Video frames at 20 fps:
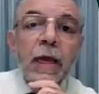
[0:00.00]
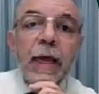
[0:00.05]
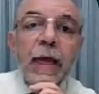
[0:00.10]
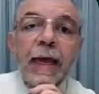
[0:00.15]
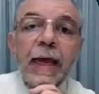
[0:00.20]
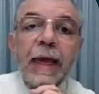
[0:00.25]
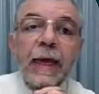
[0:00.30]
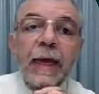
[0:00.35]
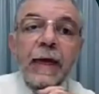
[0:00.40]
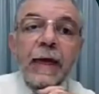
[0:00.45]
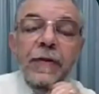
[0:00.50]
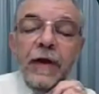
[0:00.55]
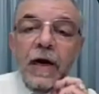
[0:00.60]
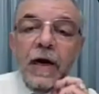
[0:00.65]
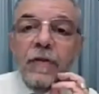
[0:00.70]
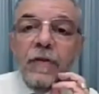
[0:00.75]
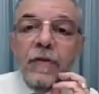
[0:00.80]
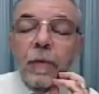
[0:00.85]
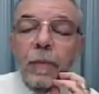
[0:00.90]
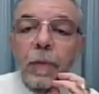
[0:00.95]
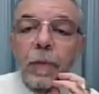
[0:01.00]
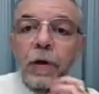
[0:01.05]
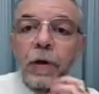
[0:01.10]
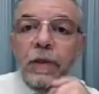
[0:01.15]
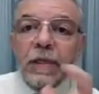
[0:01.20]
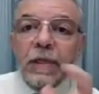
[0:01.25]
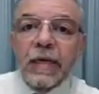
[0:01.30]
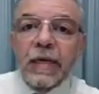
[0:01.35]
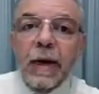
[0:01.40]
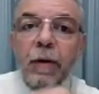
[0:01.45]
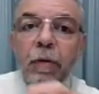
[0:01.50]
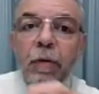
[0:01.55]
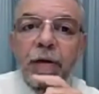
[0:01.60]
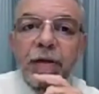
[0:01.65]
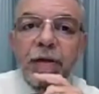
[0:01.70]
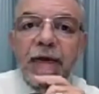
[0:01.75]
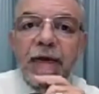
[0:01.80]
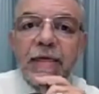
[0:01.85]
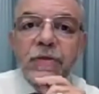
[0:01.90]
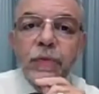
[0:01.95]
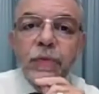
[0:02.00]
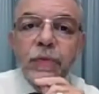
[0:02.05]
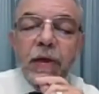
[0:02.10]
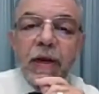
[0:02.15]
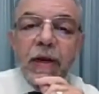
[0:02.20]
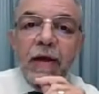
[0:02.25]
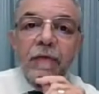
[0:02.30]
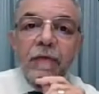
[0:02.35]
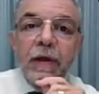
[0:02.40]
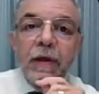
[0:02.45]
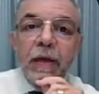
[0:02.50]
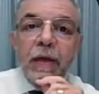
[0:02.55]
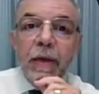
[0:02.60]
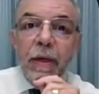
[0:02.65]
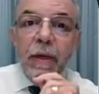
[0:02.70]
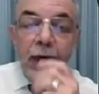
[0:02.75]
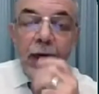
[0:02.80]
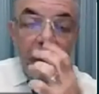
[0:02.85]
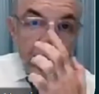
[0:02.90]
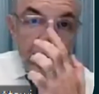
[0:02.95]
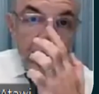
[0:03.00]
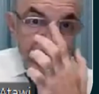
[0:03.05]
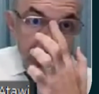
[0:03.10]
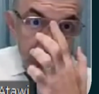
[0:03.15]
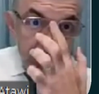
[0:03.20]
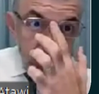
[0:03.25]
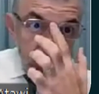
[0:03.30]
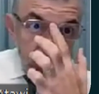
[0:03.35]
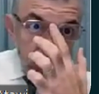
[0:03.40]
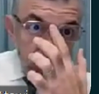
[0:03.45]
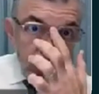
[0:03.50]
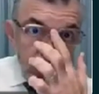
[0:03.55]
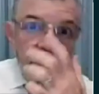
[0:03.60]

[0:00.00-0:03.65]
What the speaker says: The other point in our case, we are having high CO2,